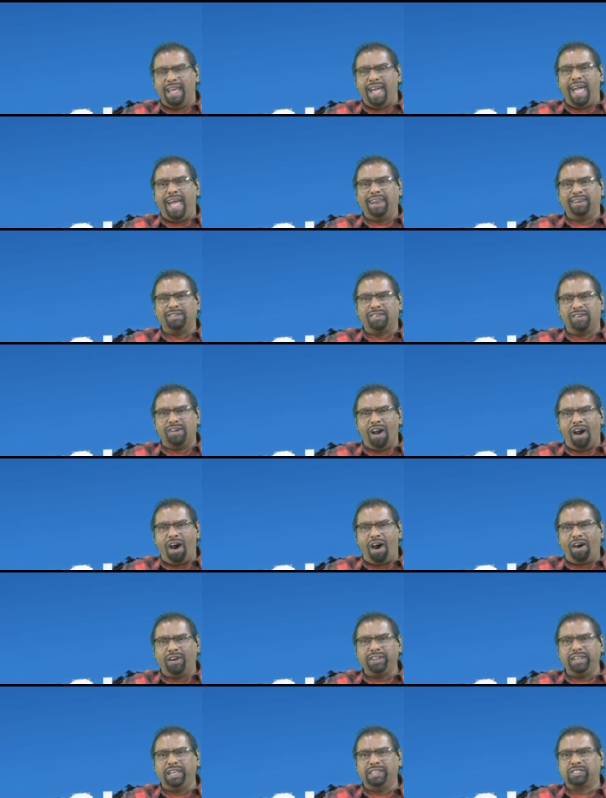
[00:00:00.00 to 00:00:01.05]
And
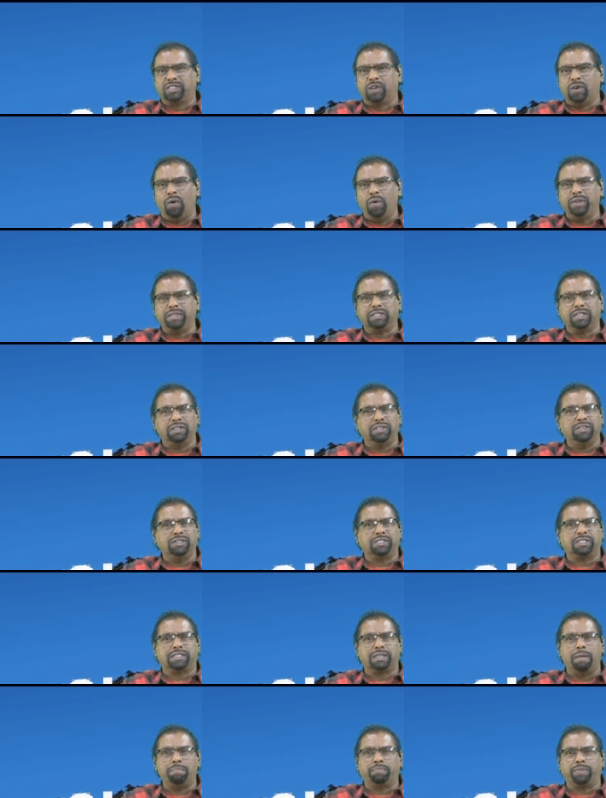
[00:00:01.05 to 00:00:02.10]
God is going to do
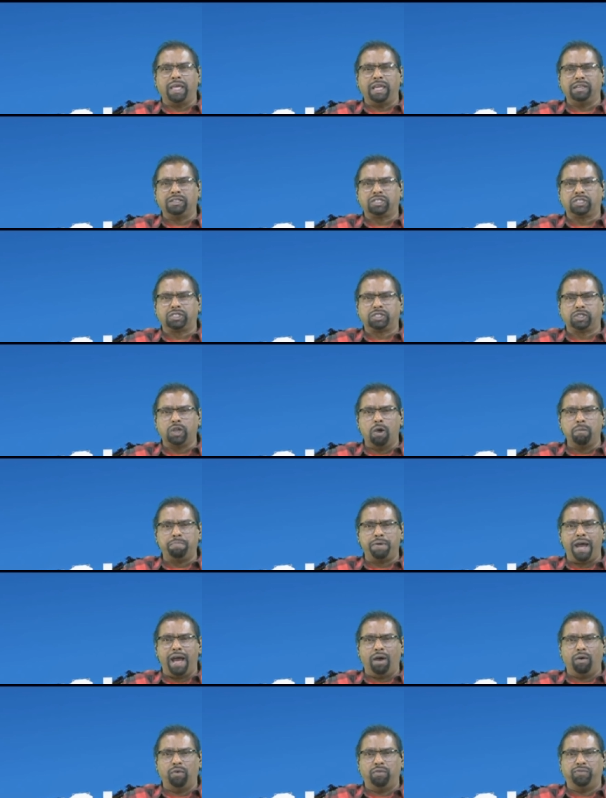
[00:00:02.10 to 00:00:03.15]
something so
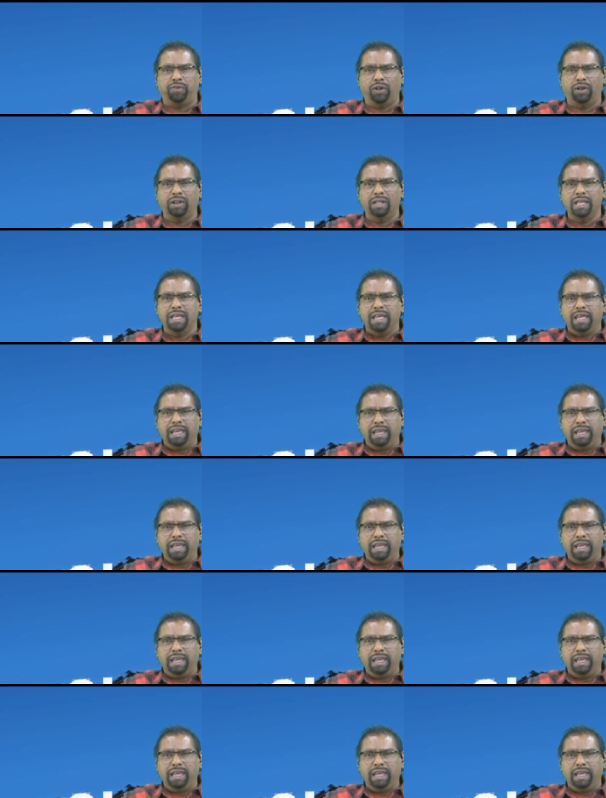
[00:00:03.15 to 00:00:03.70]
powerful